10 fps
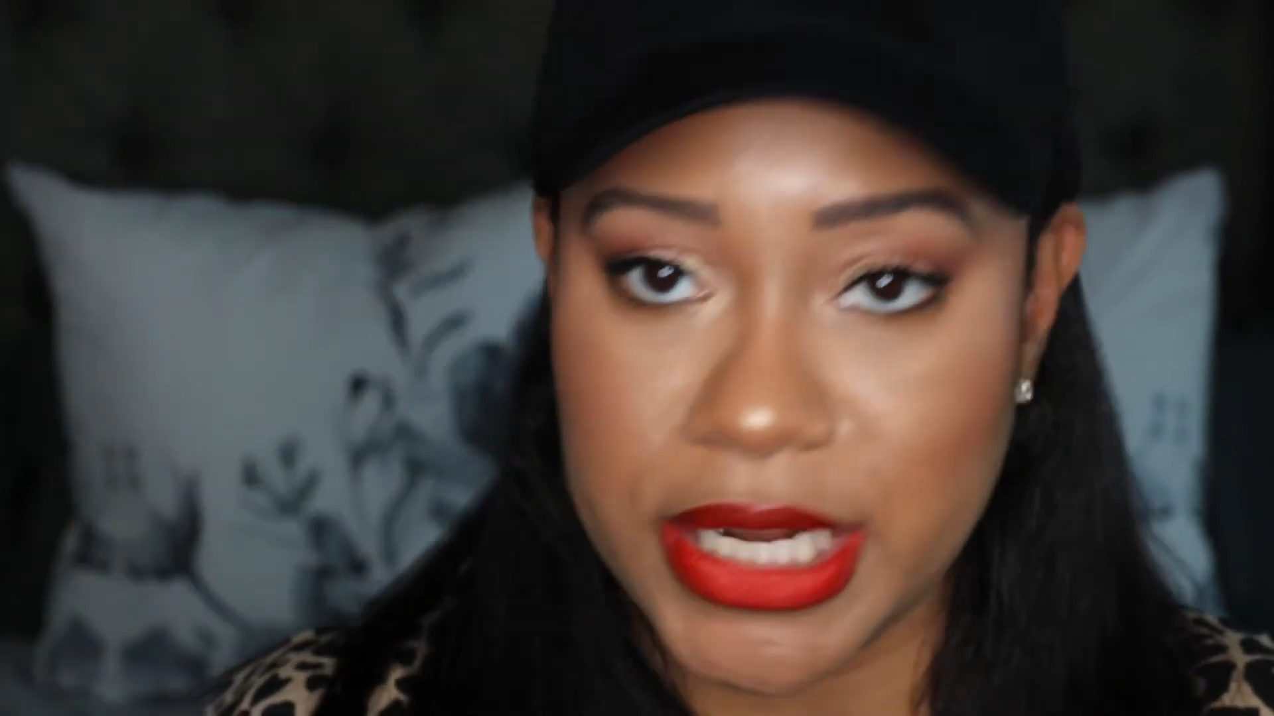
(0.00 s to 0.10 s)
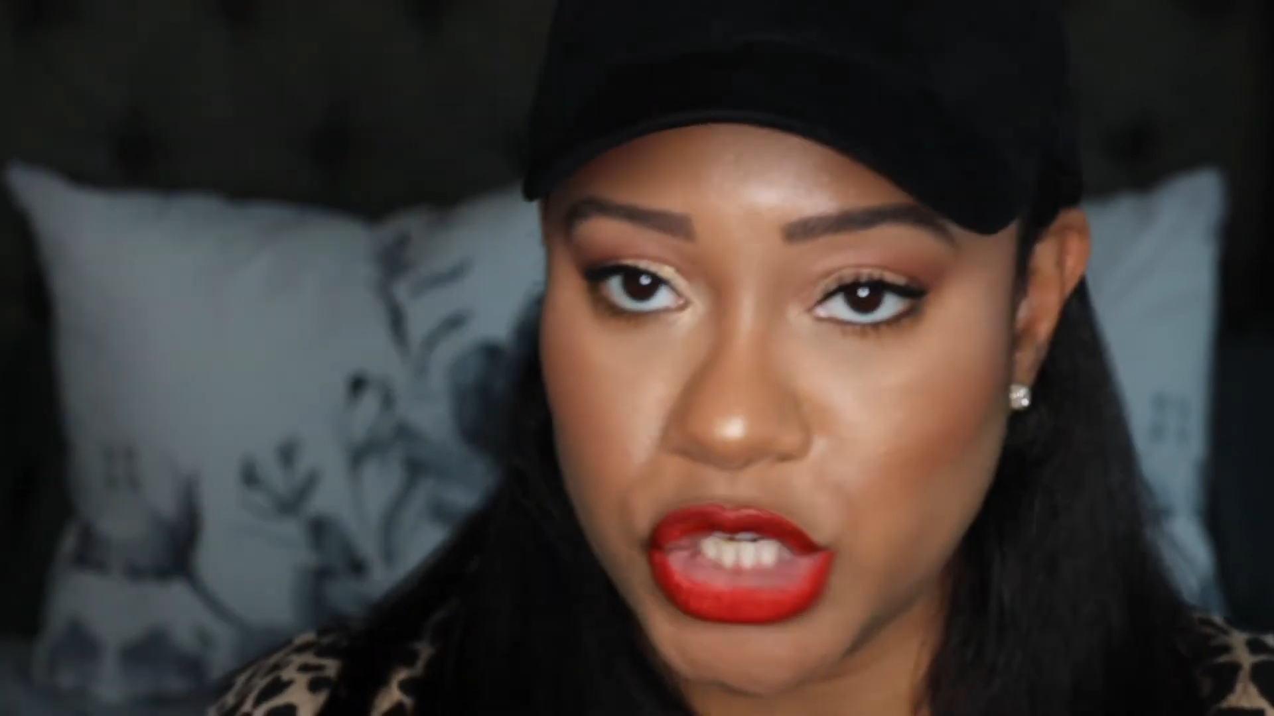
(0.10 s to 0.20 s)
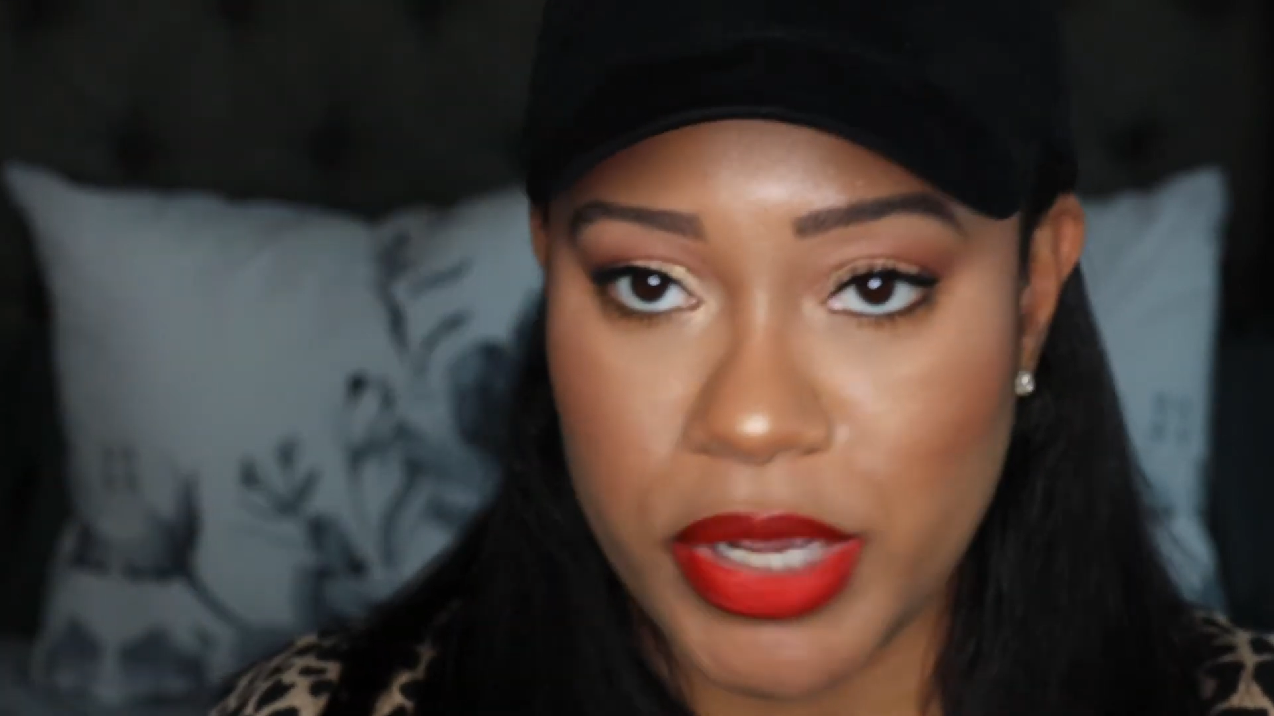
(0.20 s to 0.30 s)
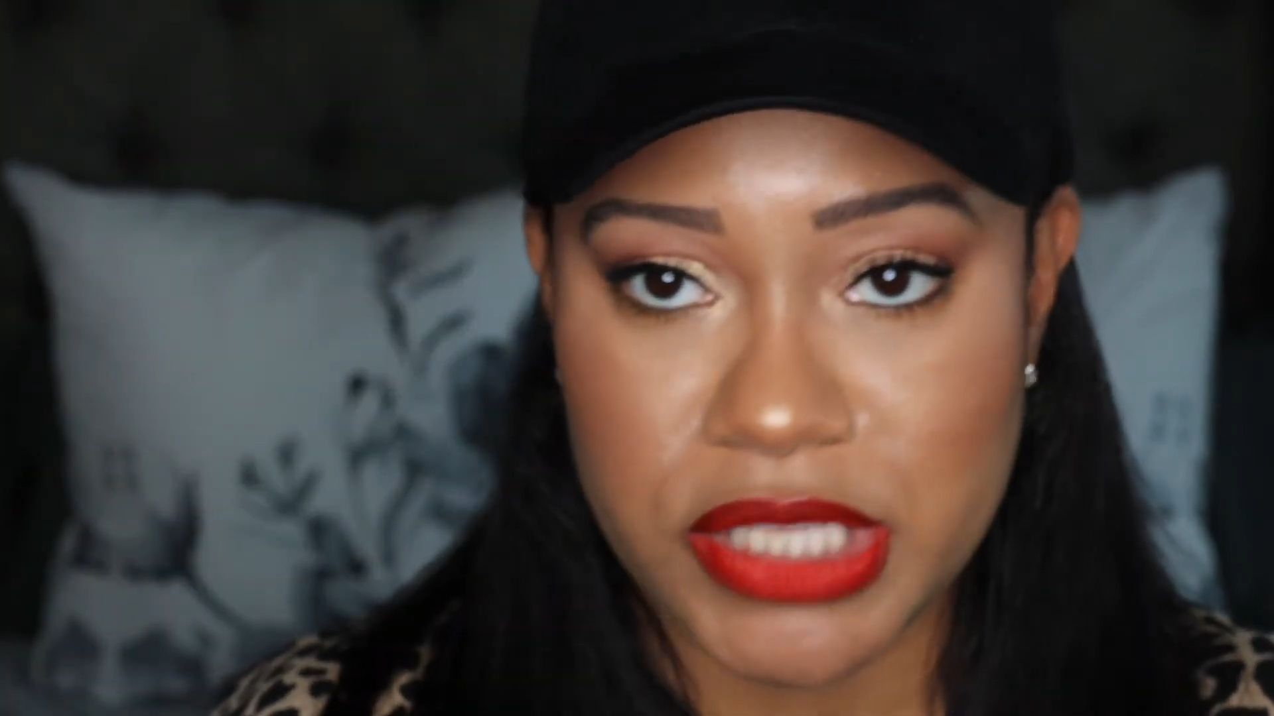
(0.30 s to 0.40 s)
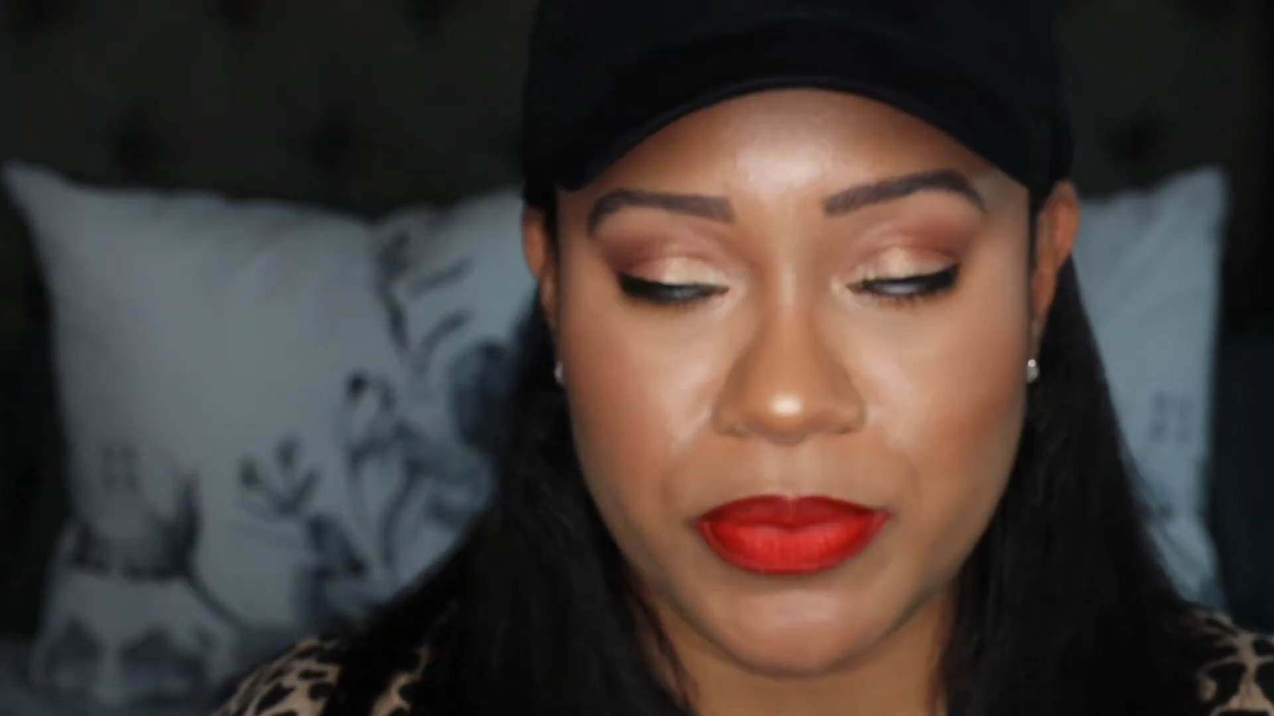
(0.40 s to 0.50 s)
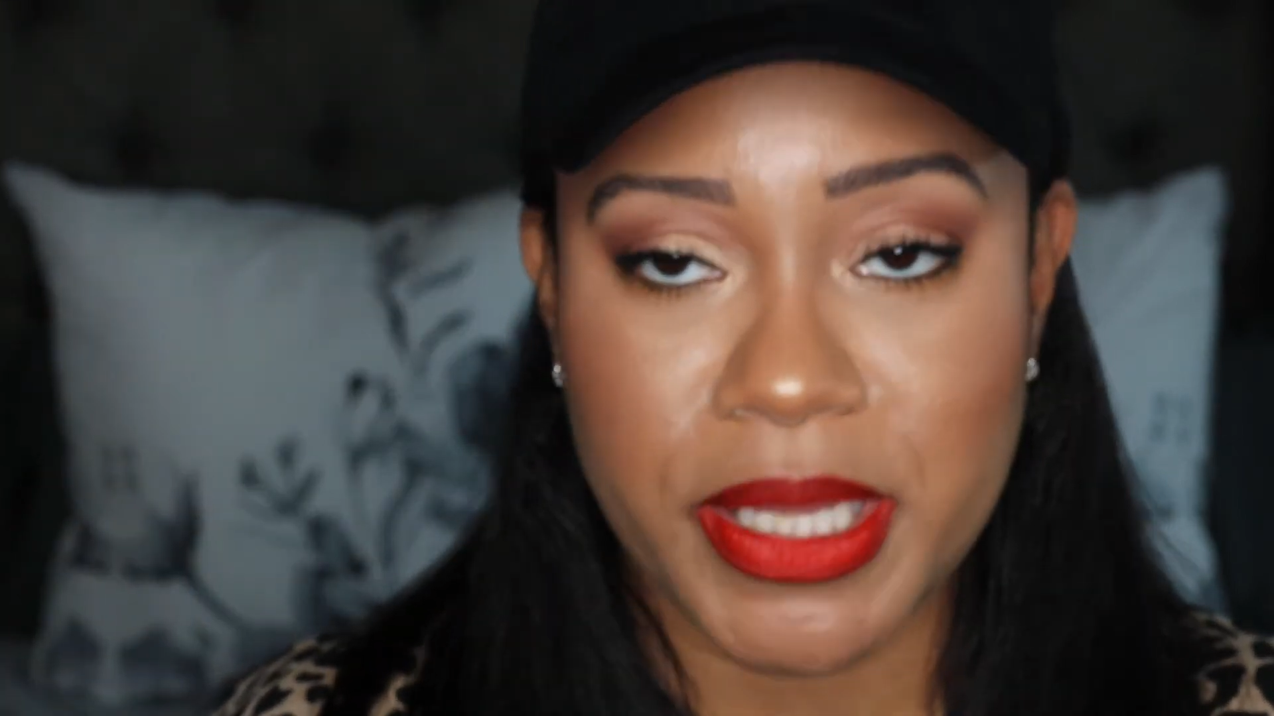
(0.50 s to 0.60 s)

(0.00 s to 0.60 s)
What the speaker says: any transfer.